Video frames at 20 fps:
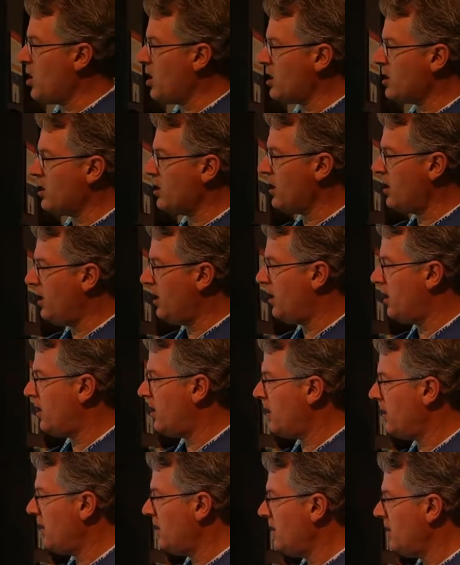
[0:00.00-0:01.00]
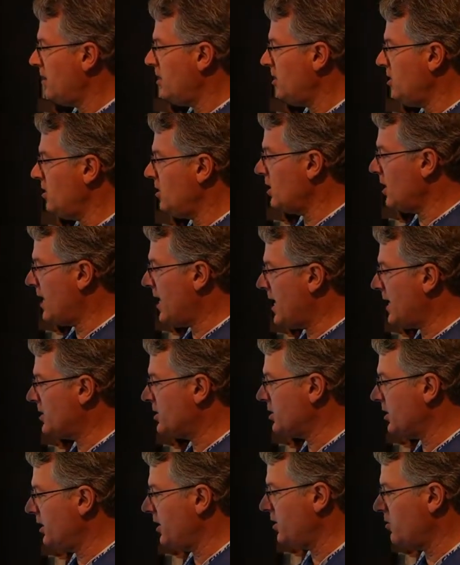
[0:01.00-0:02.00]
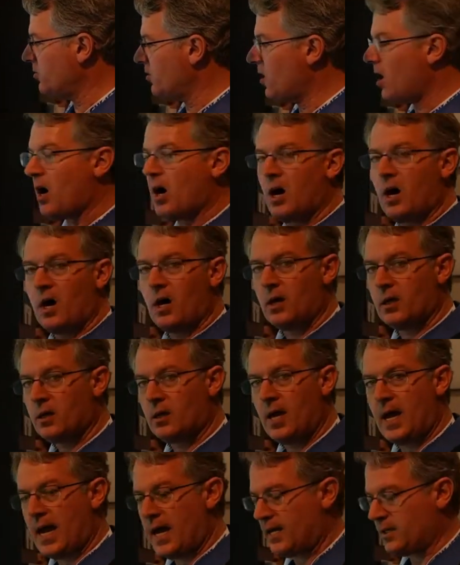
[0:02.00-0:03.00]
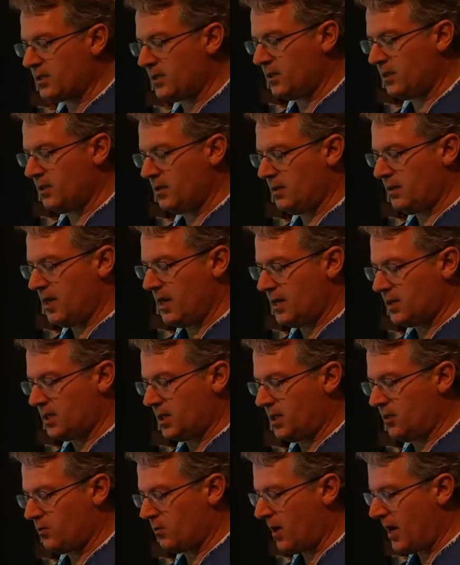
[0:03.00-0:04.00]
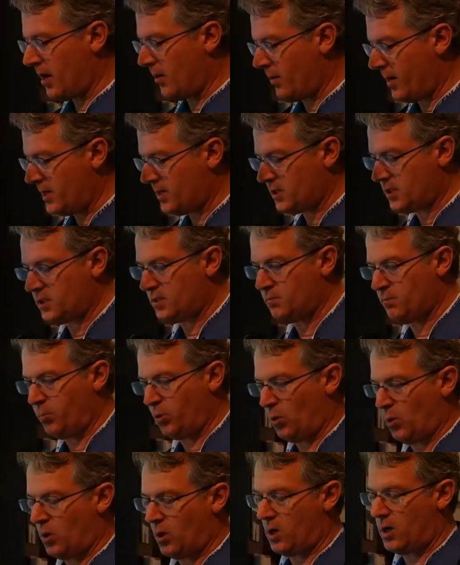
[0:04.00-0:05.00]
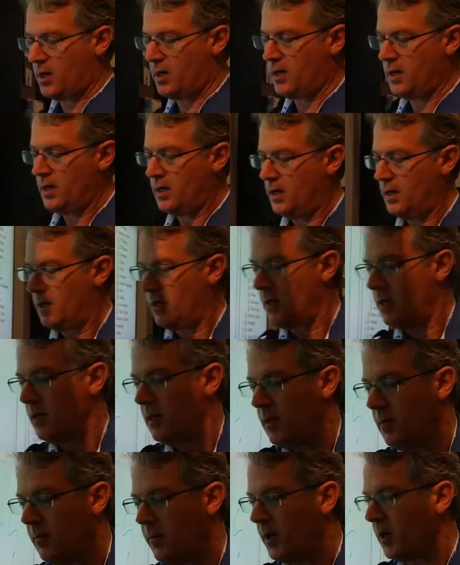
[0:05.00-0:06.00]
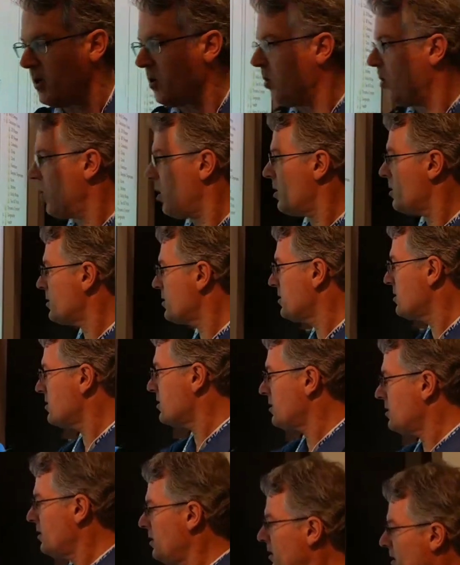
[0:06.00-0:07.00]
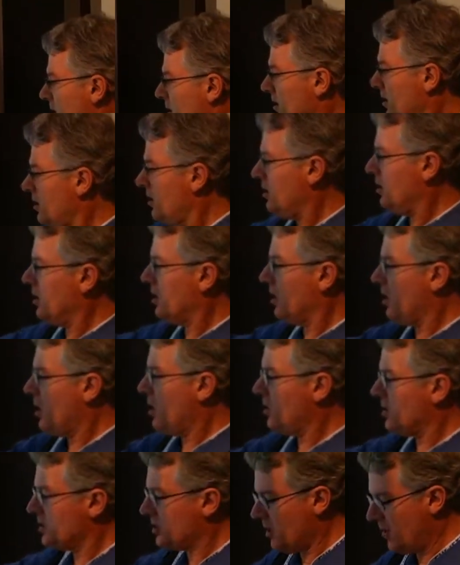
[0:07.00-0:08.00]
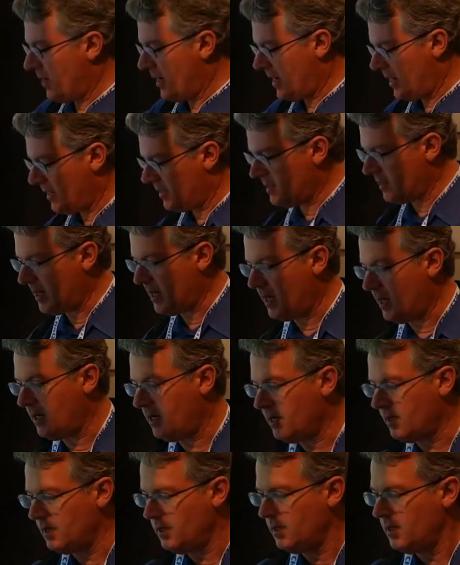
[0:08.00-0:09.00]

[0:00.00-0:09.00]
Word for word: marker here, you can actually draw as a, as a dry erase board. But of course, you can also annotate